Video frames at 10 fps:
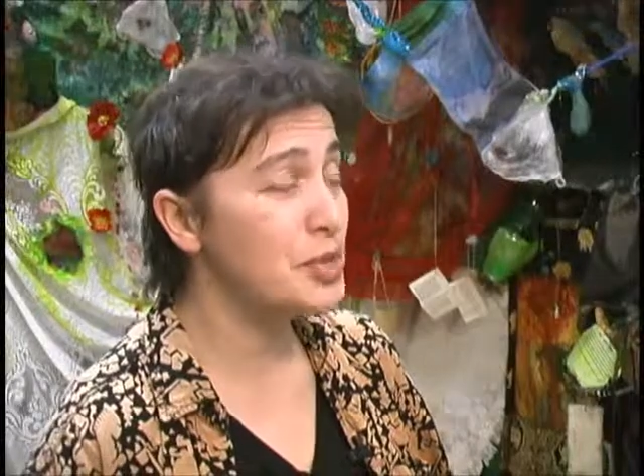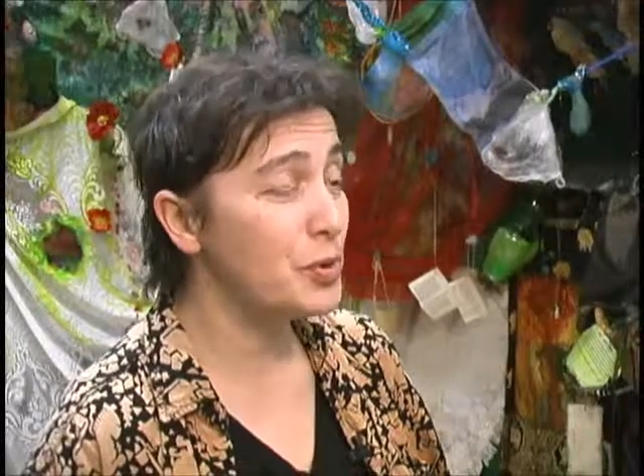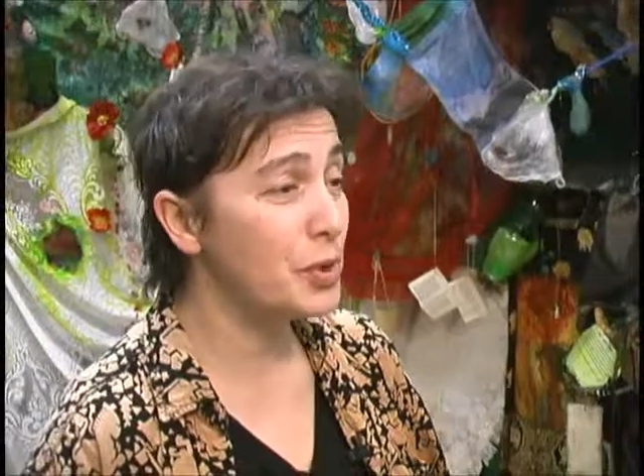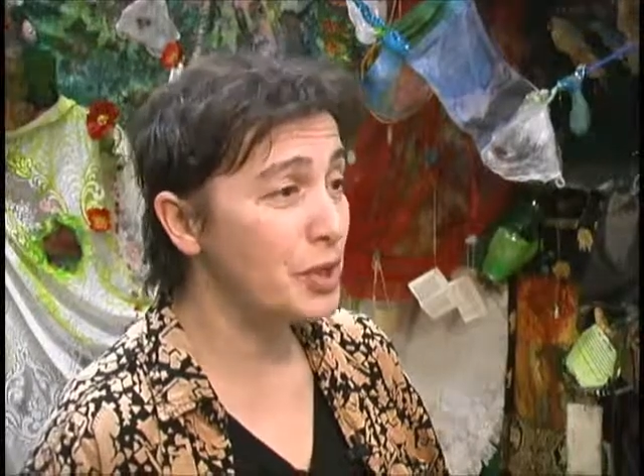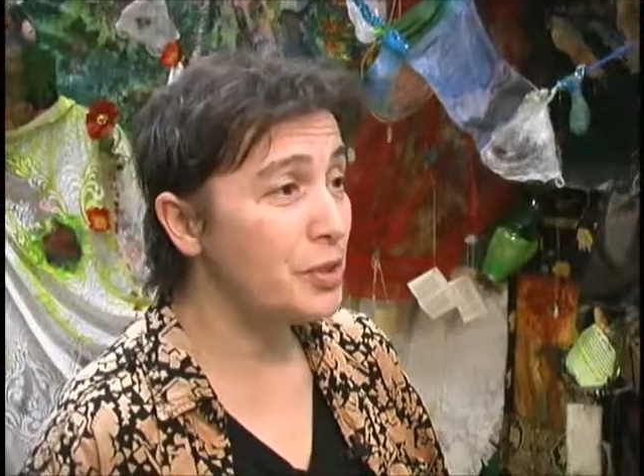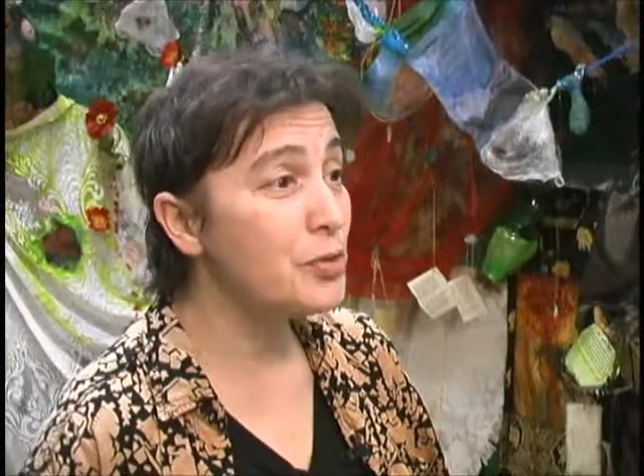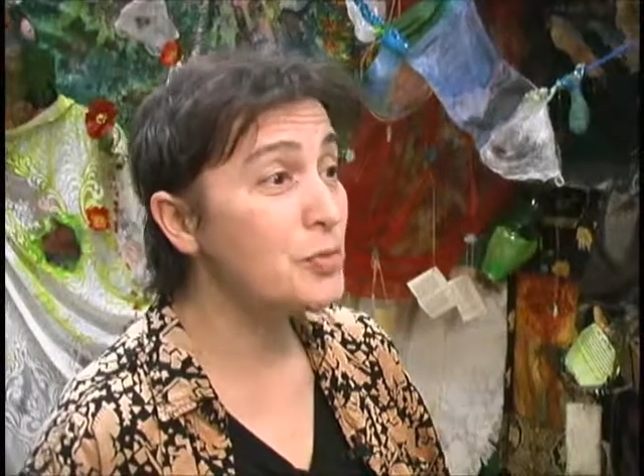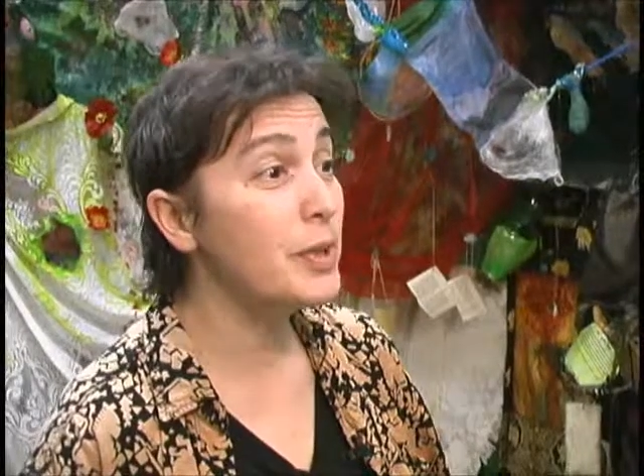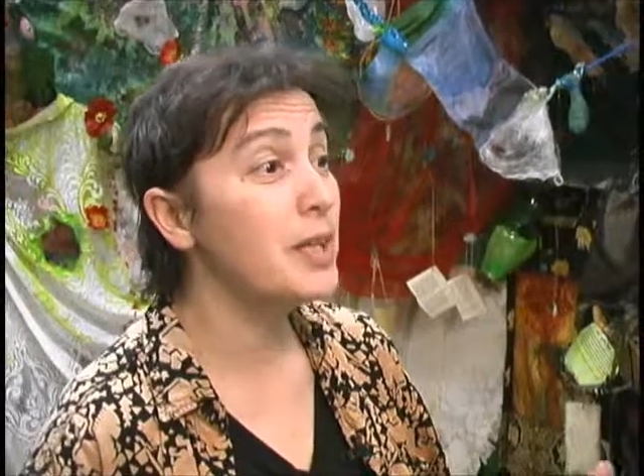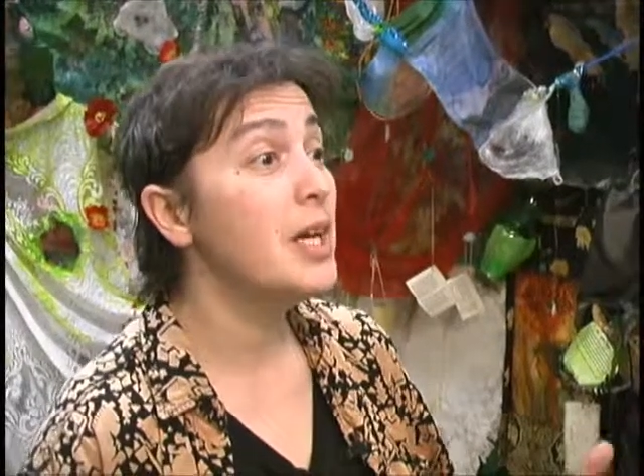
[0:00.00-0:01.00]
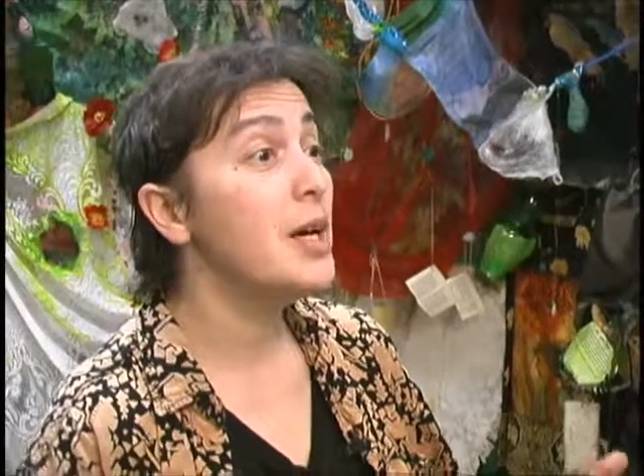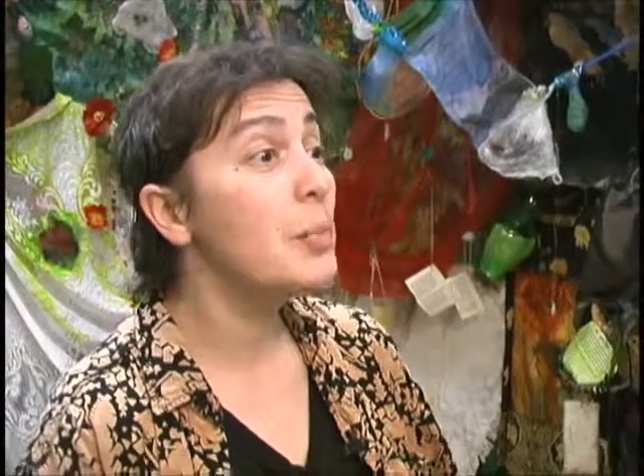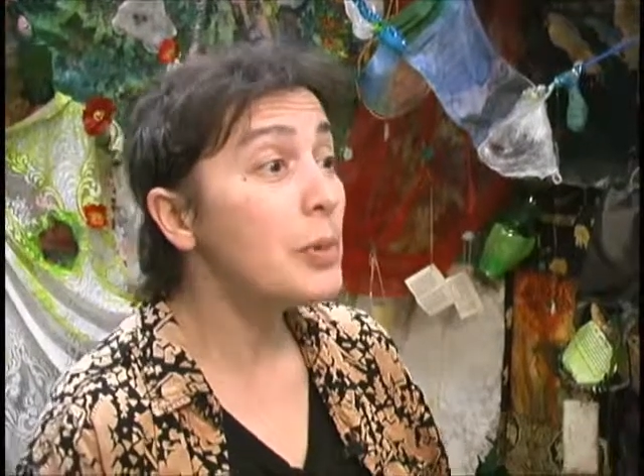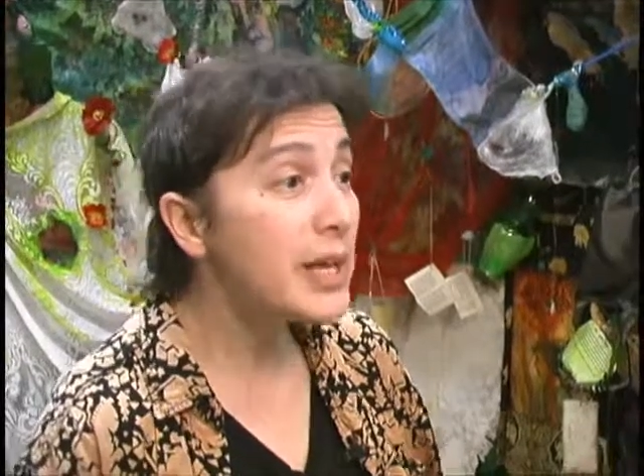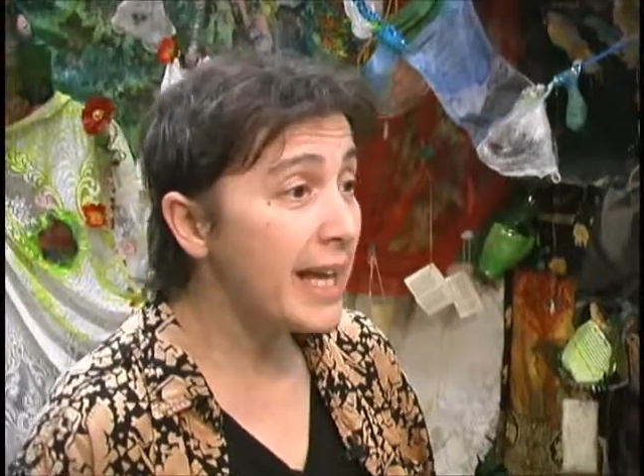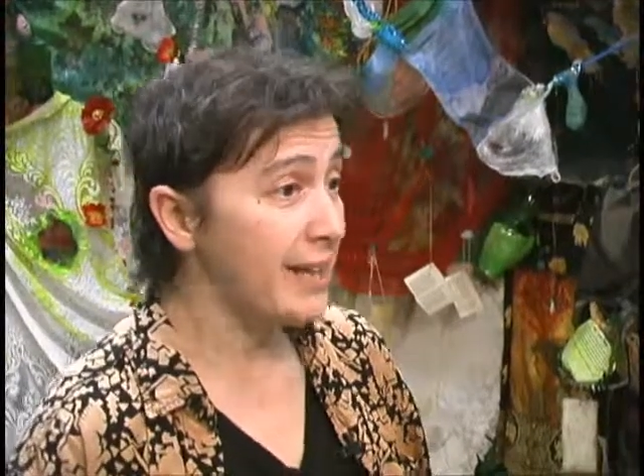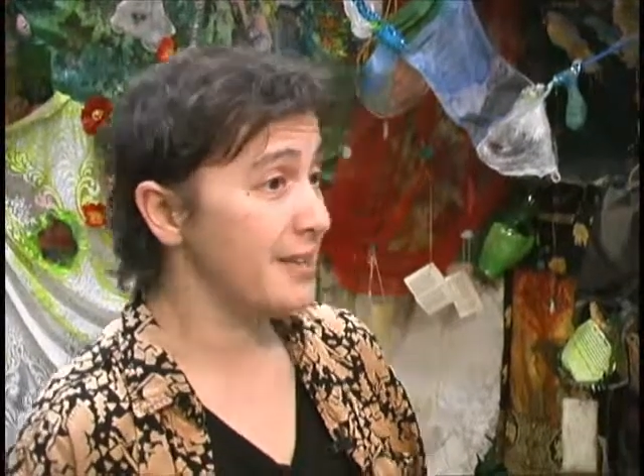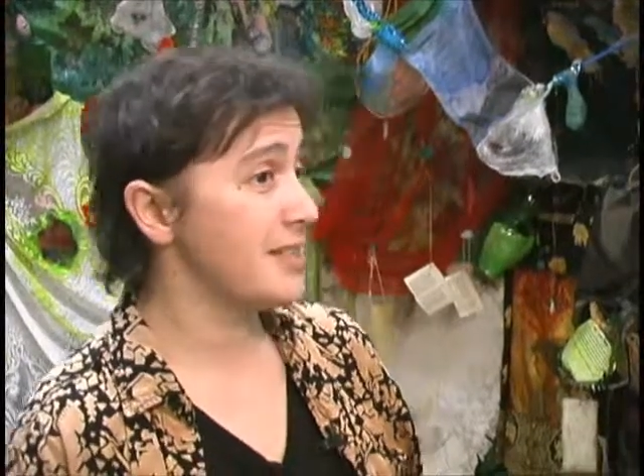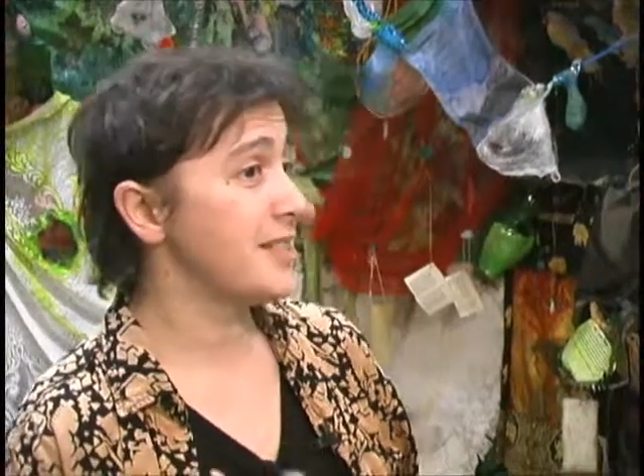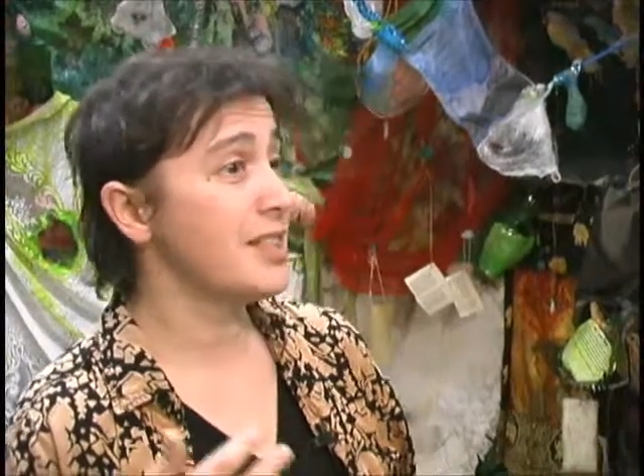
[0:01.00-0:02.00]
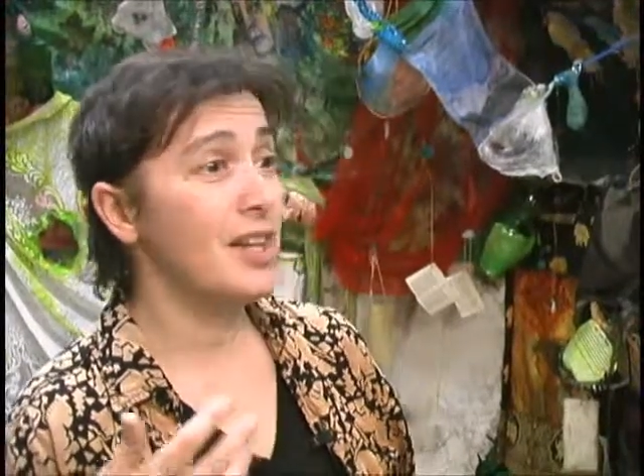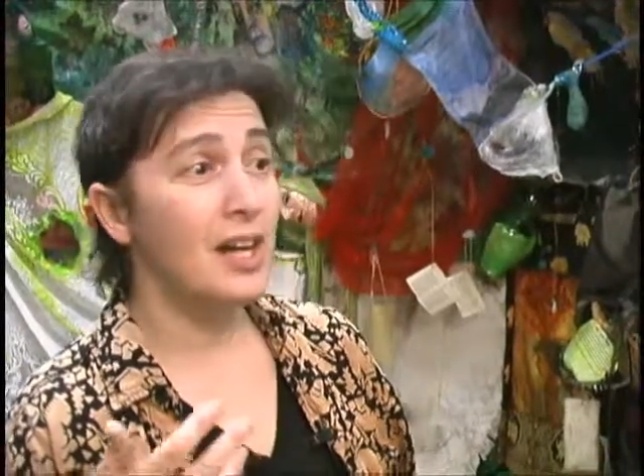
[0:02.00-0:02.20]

you can use, but plants,